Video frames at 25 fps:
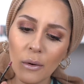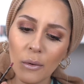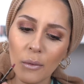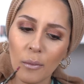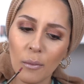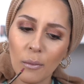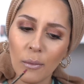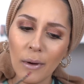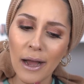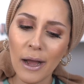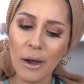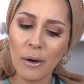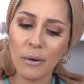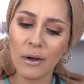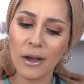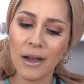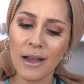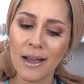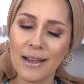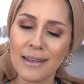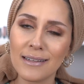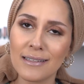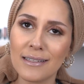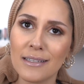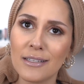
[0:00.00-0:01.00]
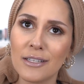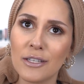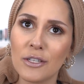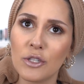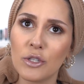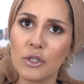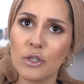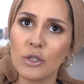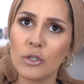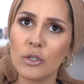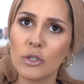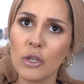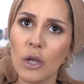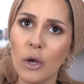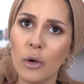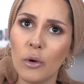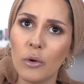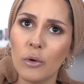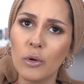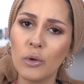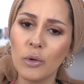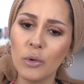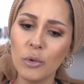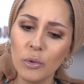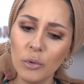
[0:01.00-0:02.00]
Wow guys, this is so
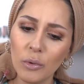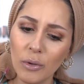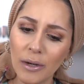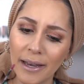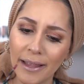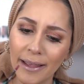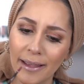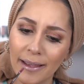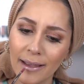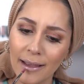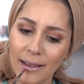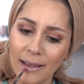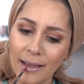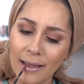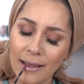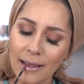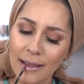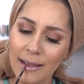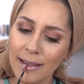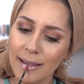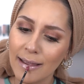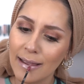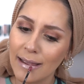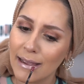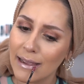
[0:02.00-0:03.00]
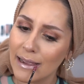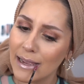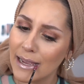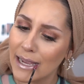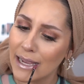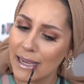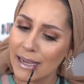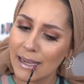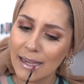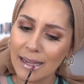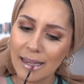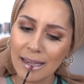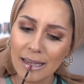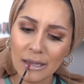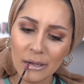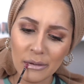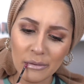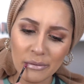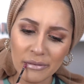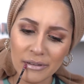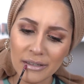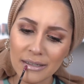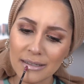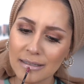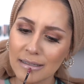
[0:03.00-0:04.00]
cooling. It
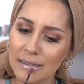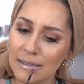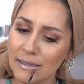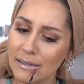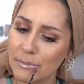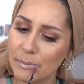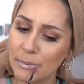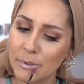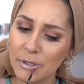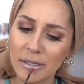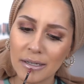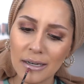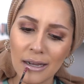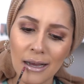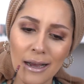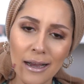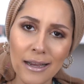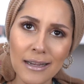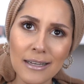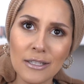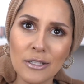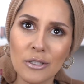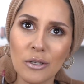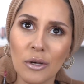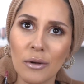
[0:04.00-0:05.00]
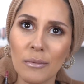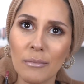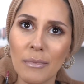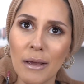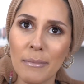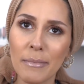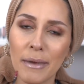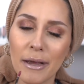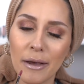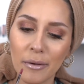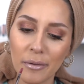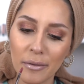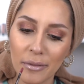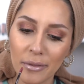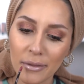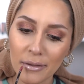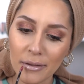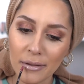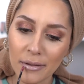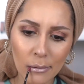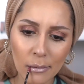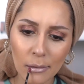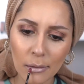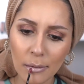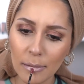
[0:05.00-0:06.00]
feels like I could put an ice on my mouth.
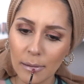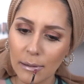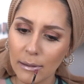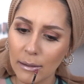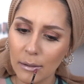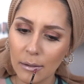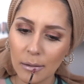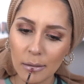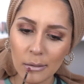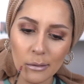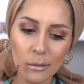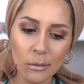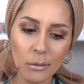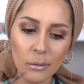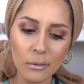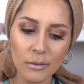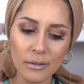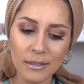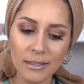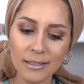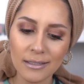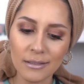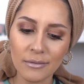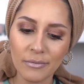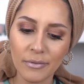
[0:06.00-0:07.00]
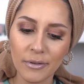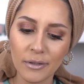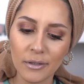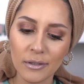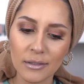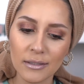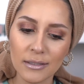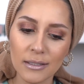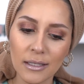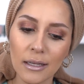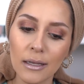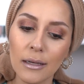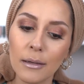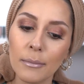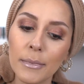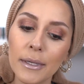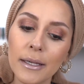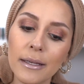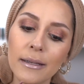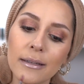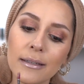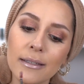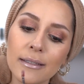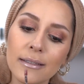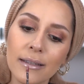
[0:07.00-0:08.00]
Whoa, this feels
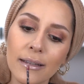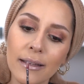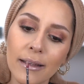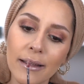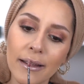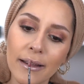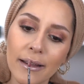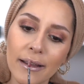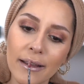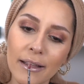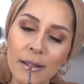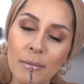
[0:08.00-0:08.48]
amazing.